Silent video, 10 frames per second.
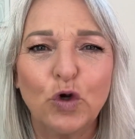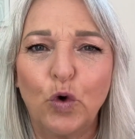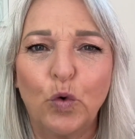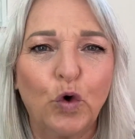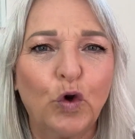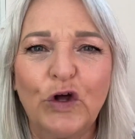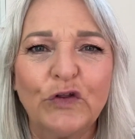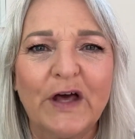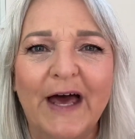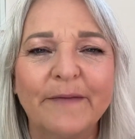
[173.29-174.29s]
You don't want to go like
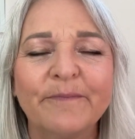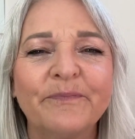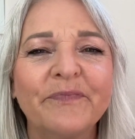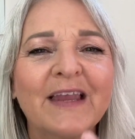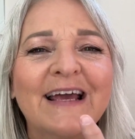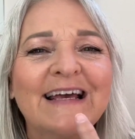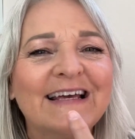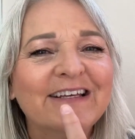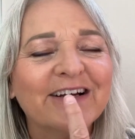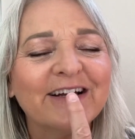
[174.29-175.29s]
that.
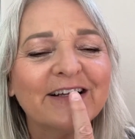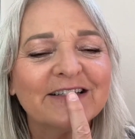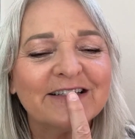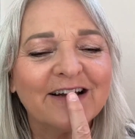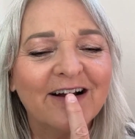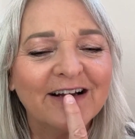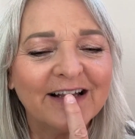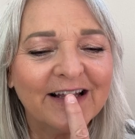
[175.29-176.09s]
You're going to start,